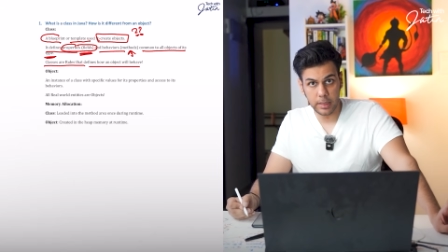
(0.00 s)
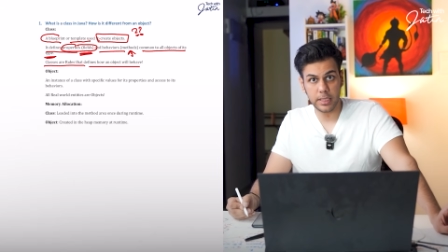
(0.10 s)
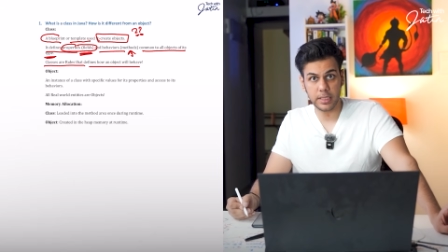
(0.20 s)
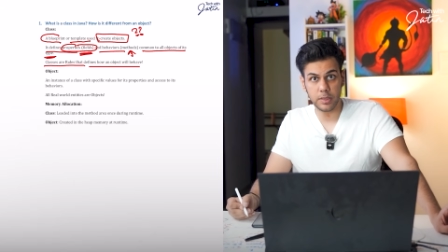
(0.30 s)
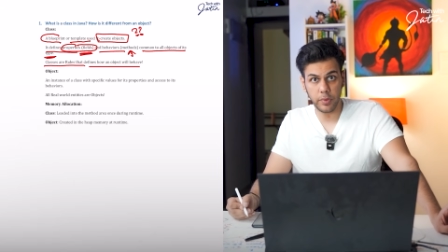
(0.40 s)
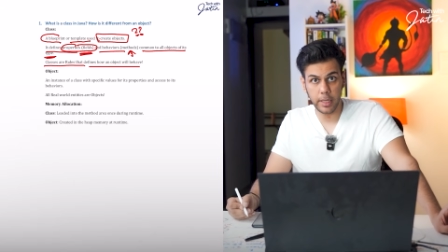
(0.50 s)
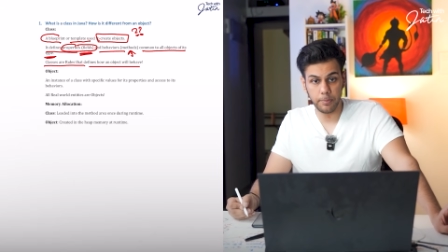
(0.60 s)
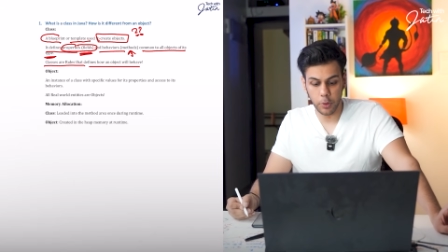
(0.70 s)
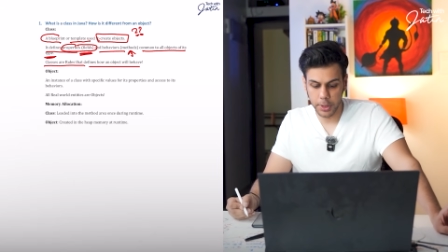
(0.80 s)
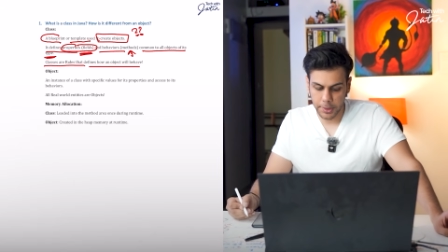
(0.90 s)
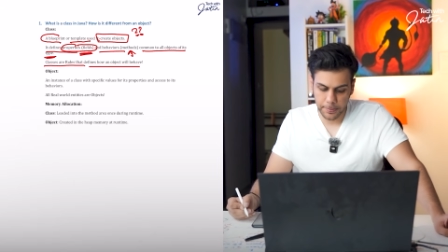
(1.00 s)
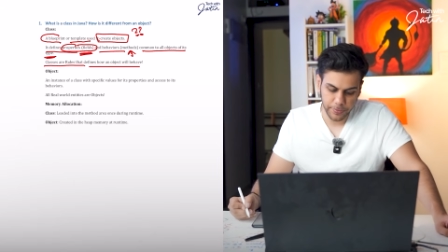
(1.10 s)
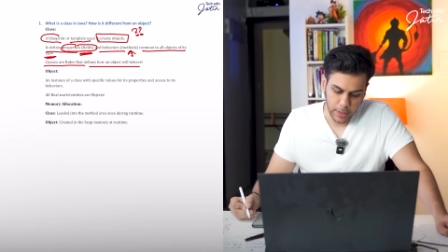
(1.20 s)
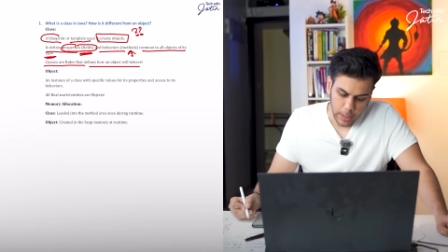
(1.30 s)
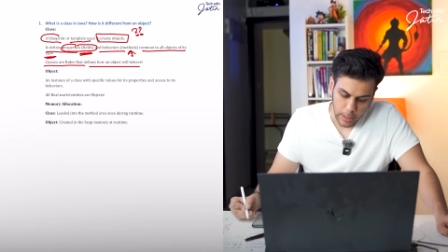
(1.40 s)
This is very important.
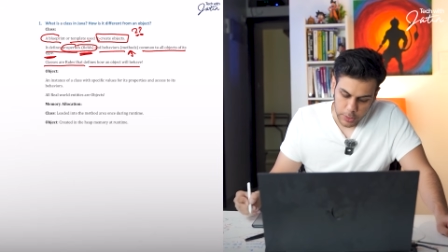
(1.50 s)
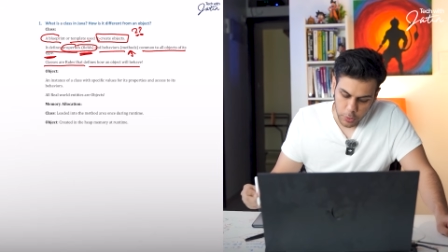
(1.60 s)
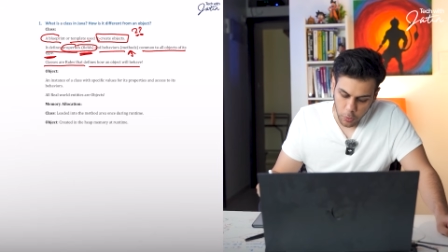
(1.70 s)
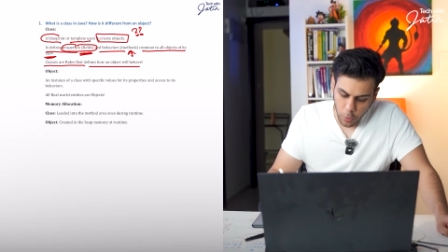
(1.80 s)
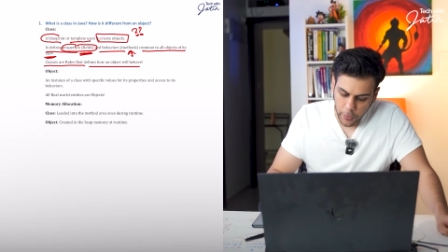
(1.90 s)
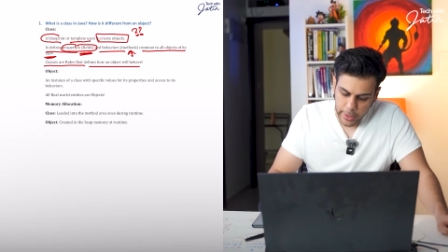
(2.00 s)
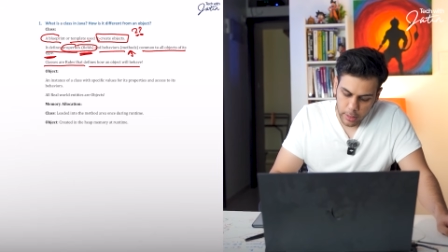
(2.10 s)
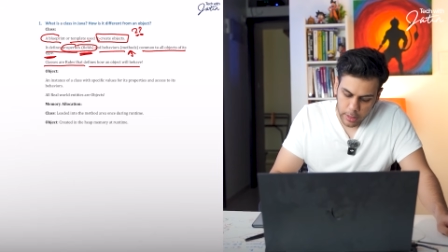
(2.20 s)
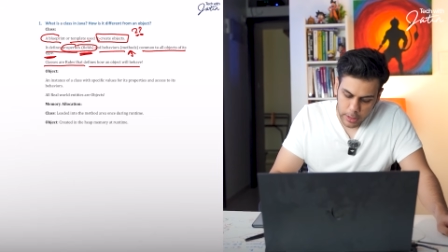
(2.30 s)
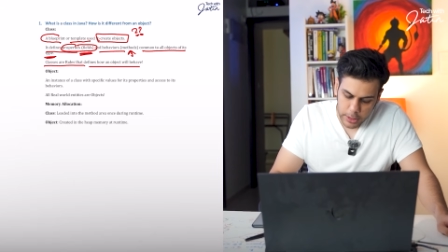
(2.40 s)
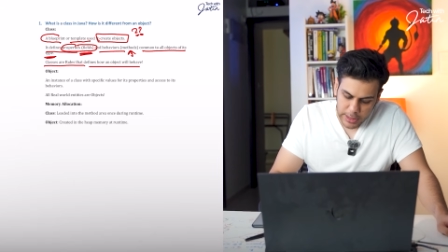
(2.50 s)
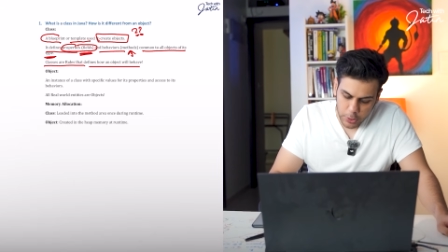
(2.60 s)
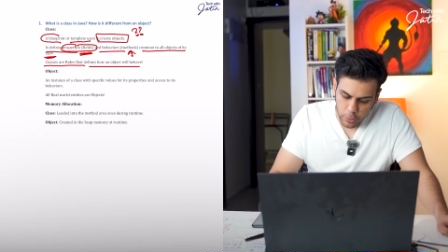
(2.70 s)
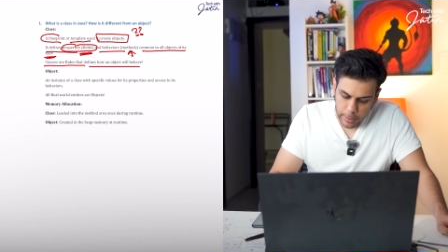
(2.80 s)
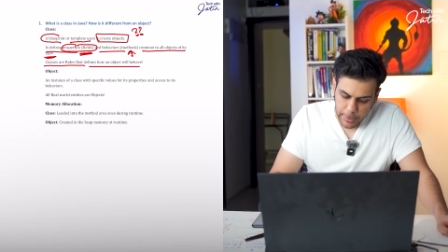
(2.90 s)
So over here,
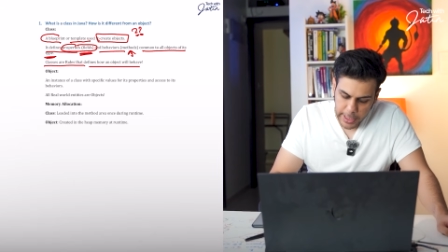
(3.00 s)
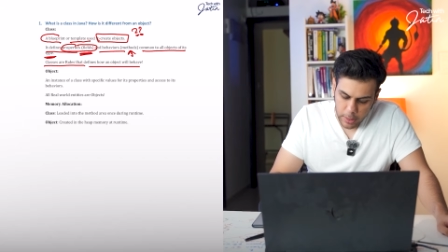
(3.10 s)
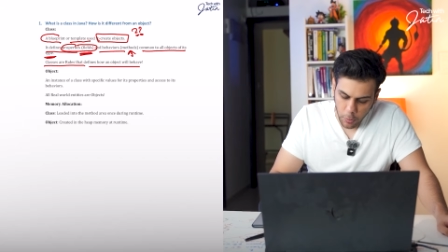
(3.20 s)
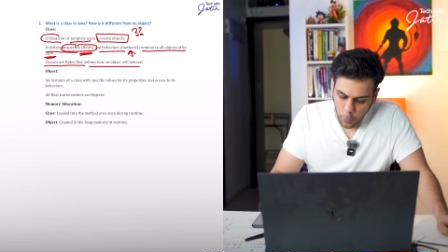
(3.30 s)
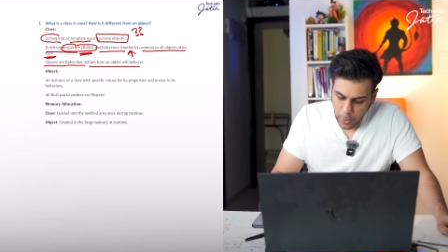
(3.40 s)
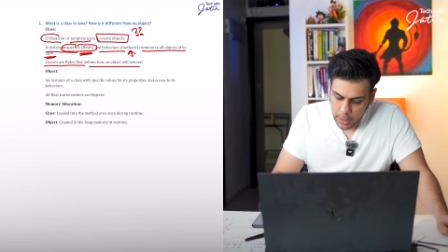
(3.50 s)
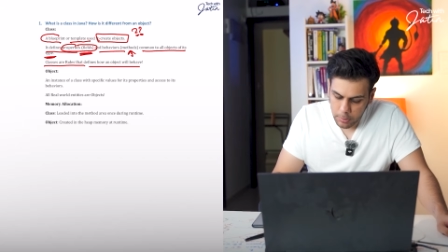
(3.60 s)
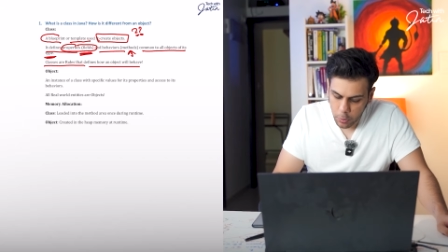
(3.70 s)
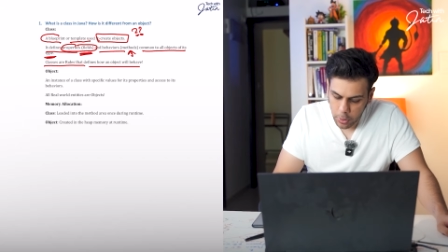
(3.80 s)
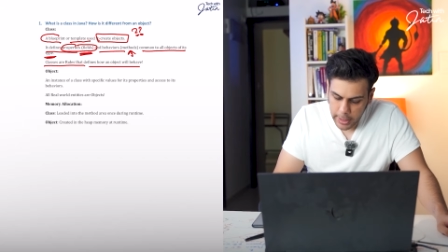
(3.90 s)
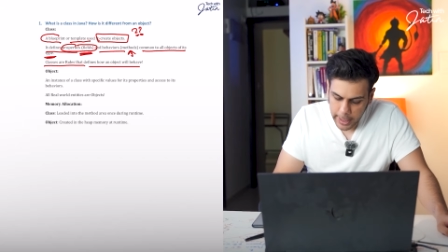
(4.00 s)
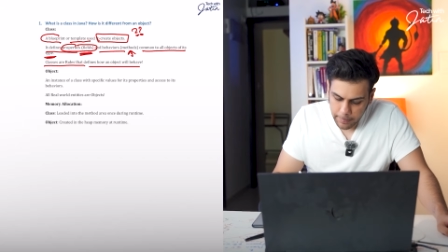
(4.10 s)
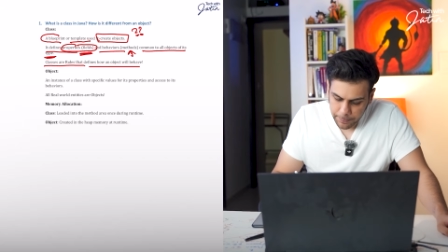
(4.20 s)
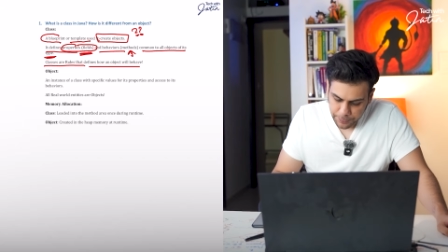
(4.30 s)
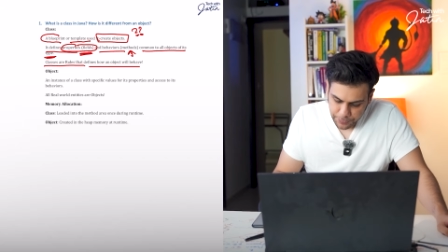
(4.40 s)
just to repeat one more time,